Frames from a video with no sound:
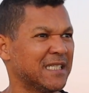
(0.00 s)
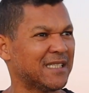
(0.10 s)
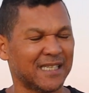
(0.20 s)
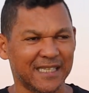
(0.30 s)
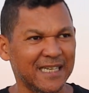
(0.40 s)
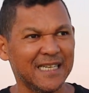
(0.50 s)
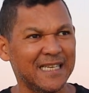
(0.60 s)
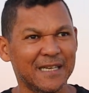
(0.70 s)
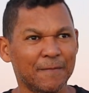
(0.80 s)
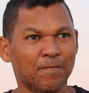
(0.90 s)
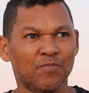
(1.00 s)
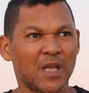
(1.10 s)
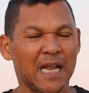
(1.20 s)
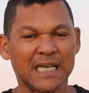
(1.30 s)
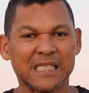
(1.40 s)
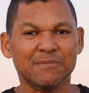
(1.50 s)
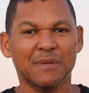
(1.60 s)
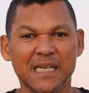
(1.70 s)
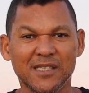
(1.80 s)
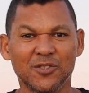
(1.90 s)
It's really like it's
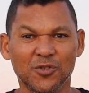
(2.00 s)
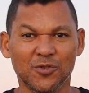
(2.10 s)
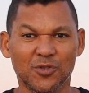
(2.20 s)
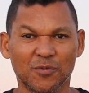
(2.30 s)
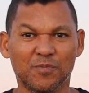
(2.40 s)
amazing to